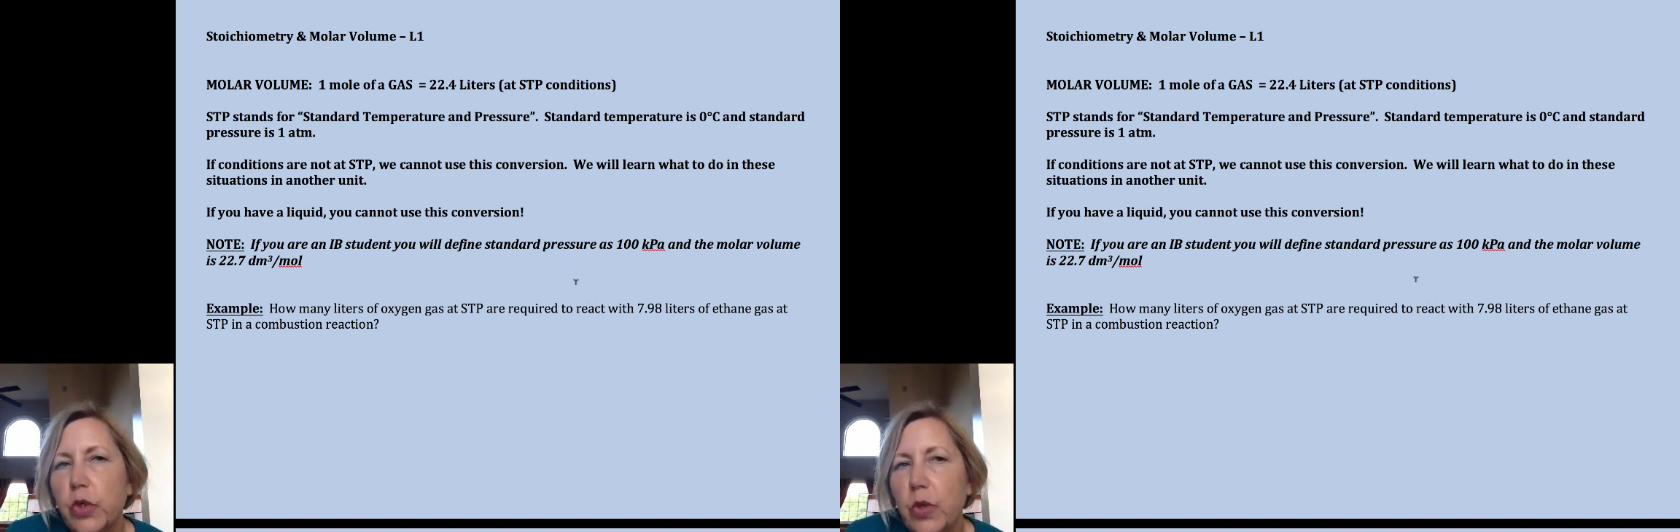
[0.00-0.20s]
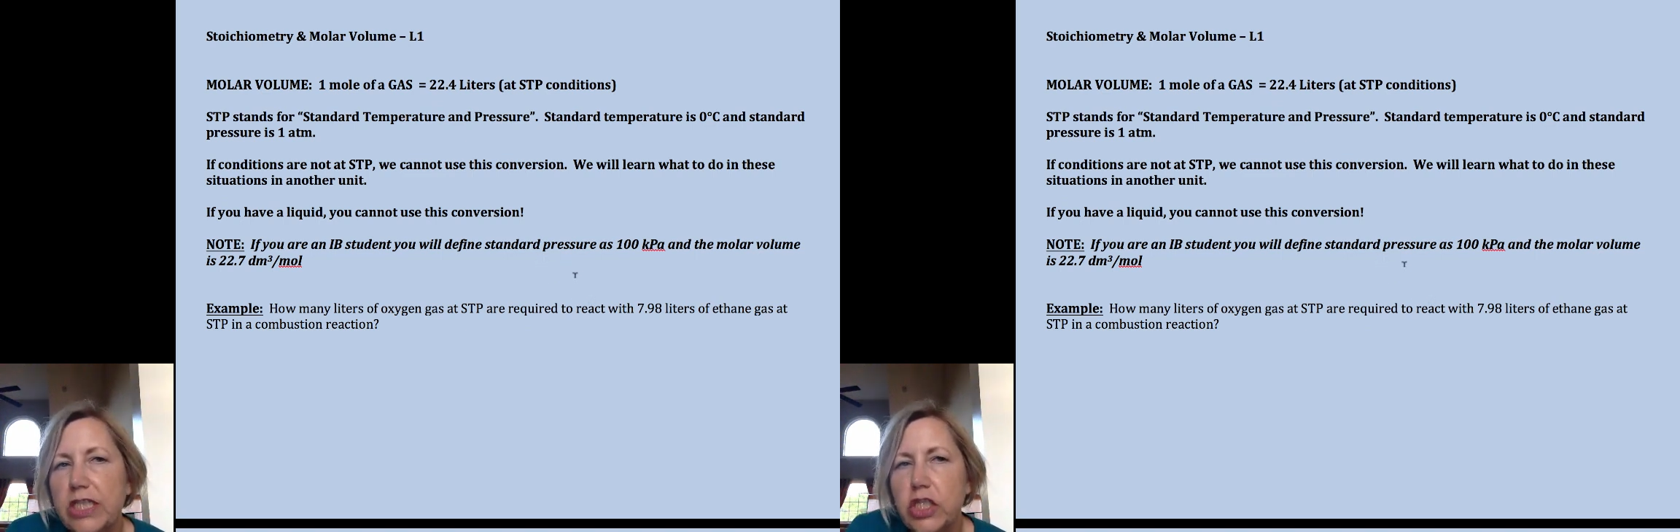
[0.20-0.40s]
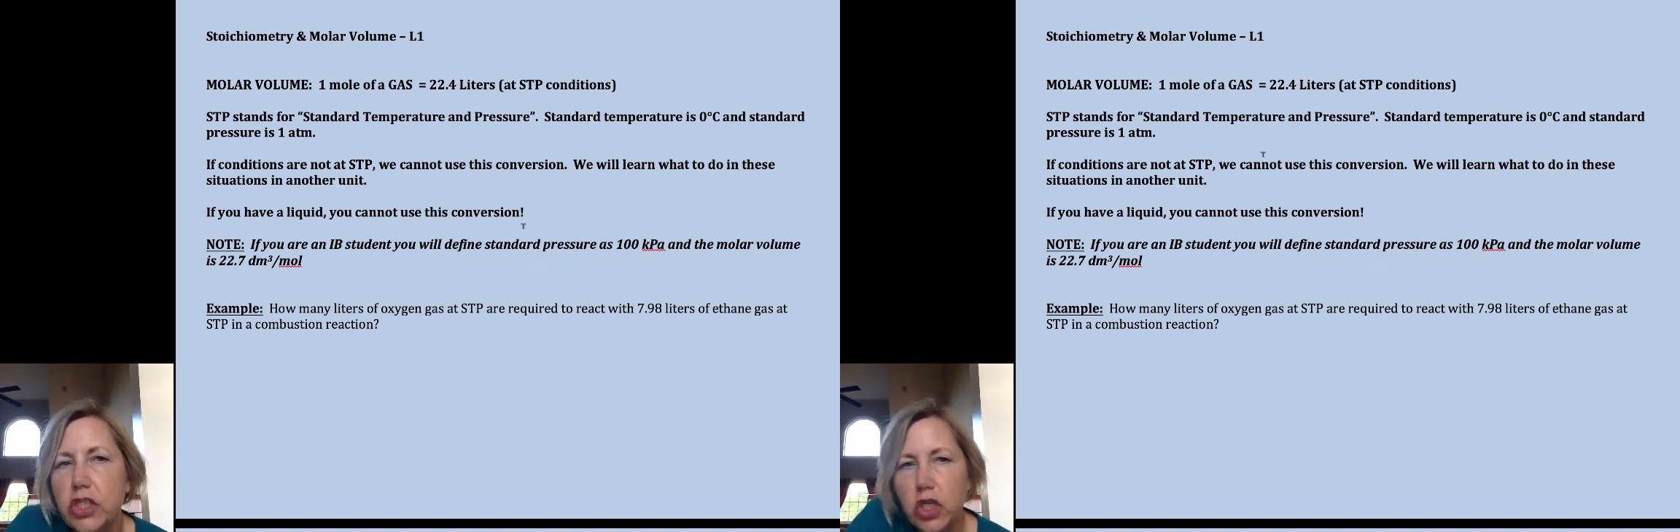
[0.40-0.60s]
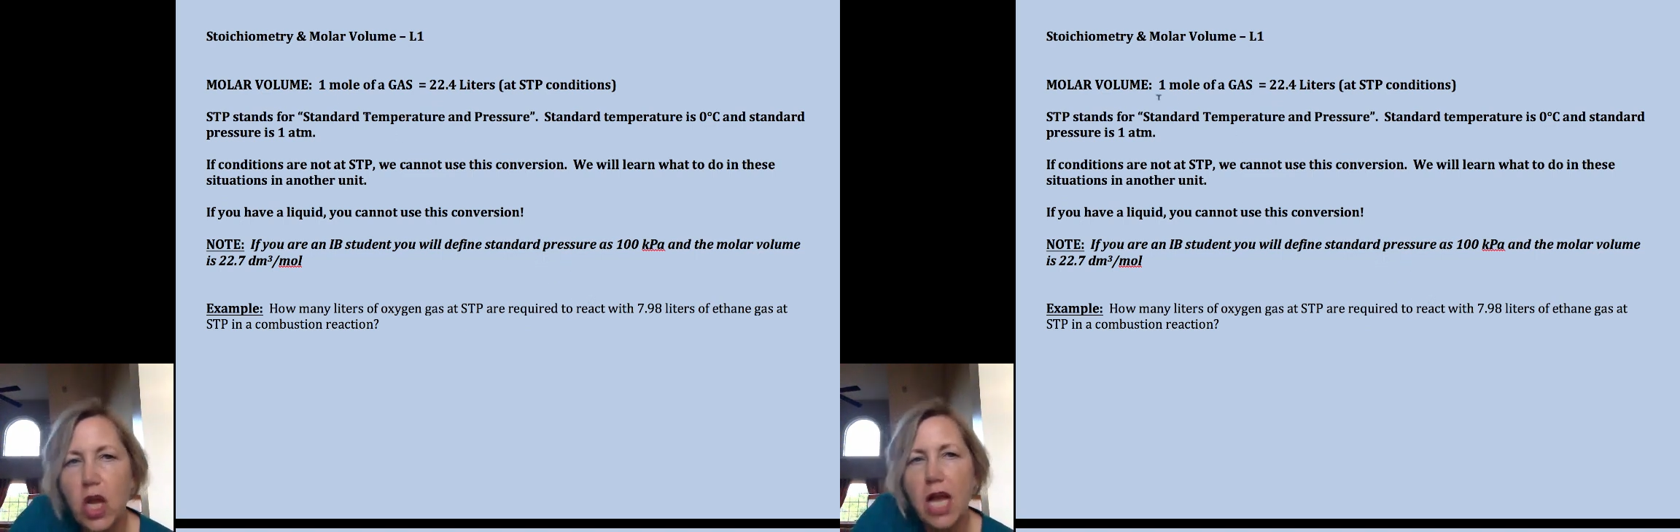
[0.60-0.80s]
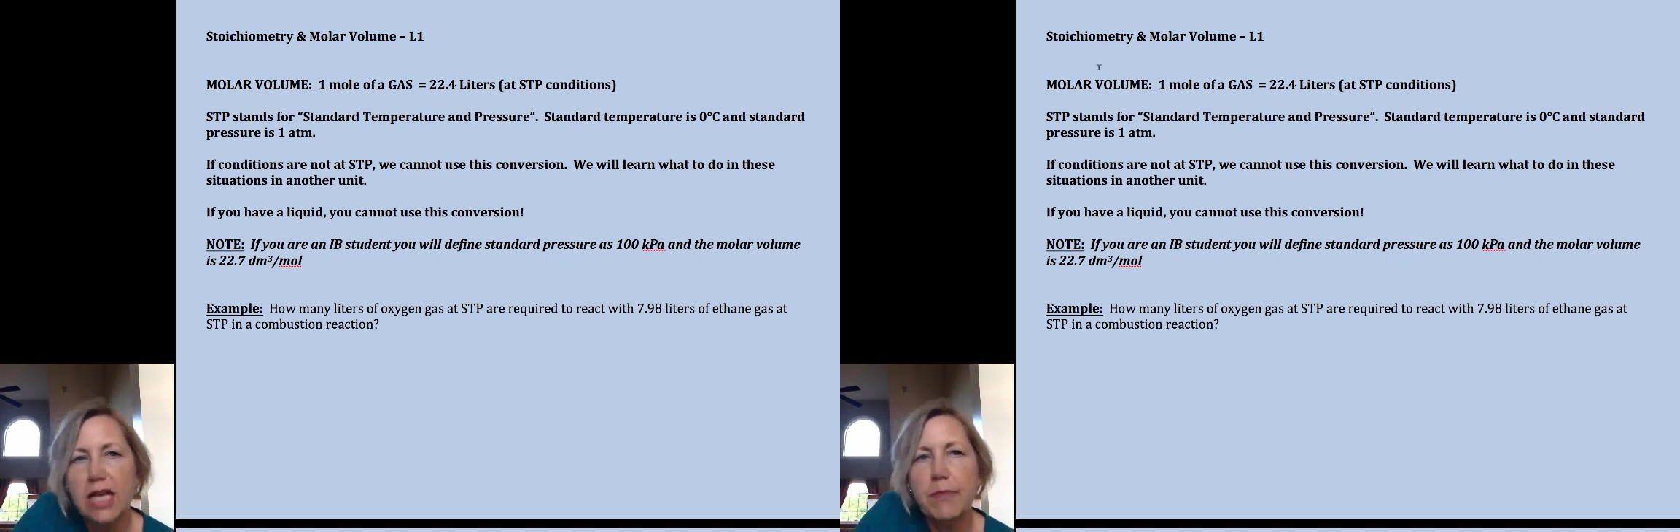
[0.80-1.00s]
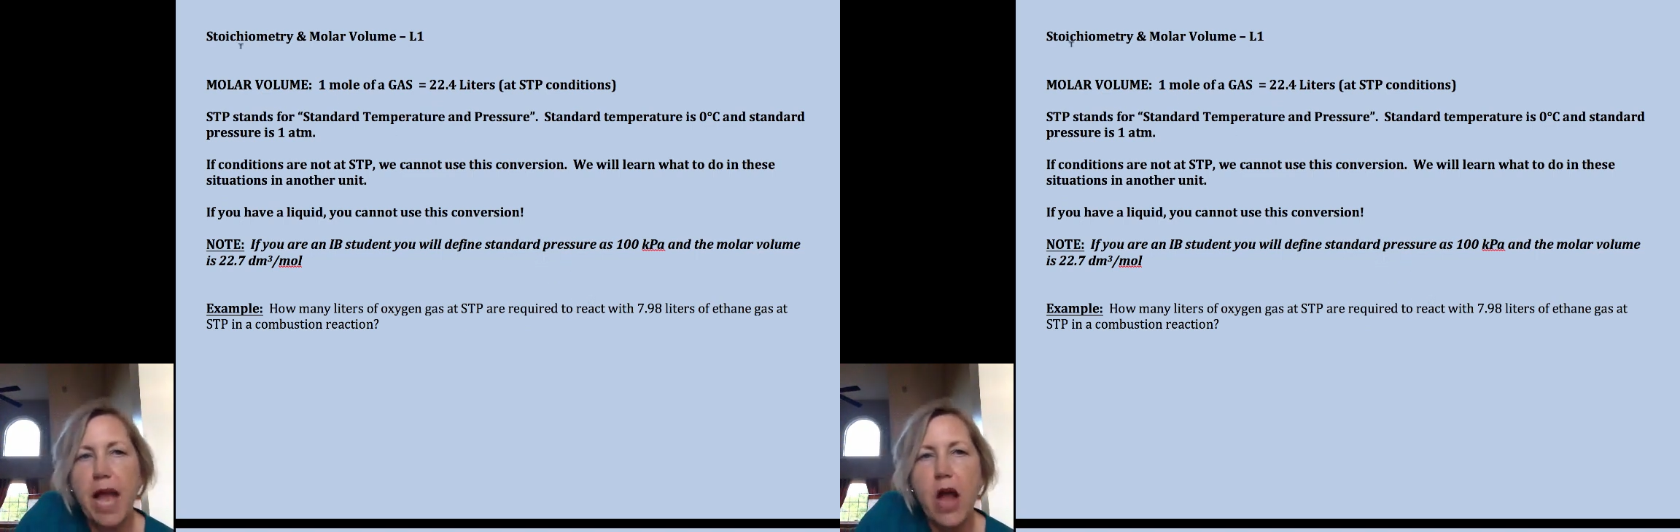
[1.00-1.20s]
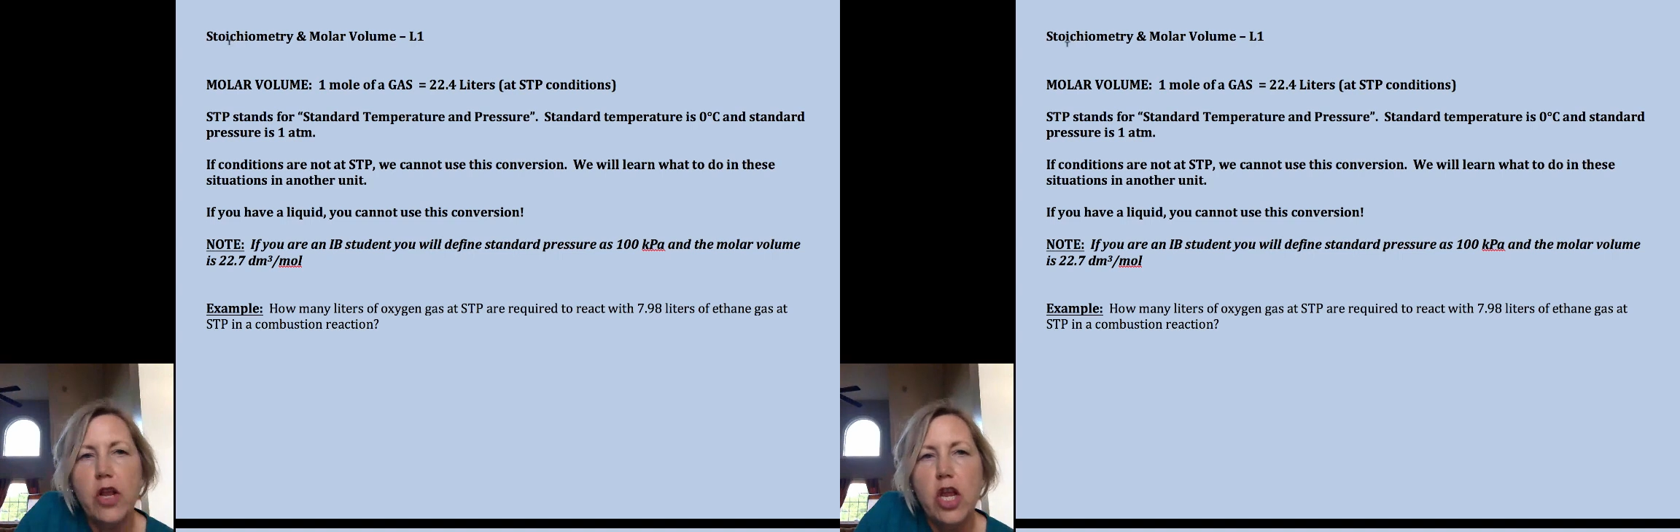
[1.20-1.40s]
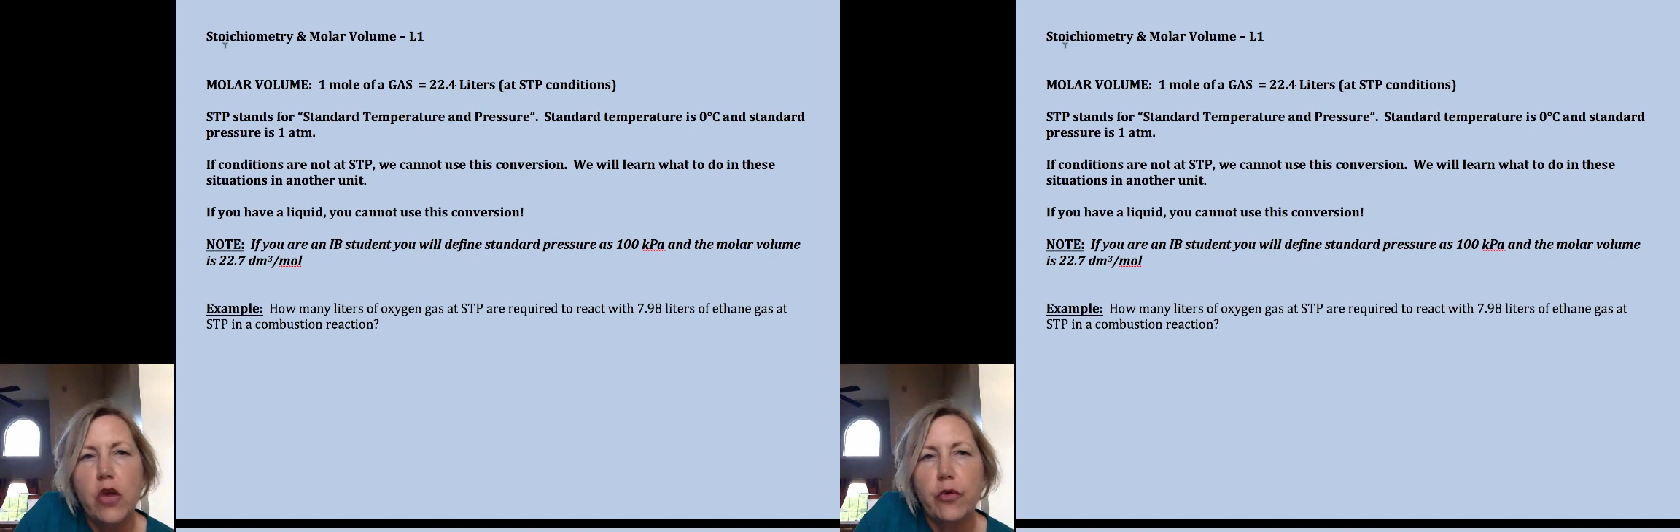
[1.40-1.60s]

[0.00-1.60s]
we're going to talk about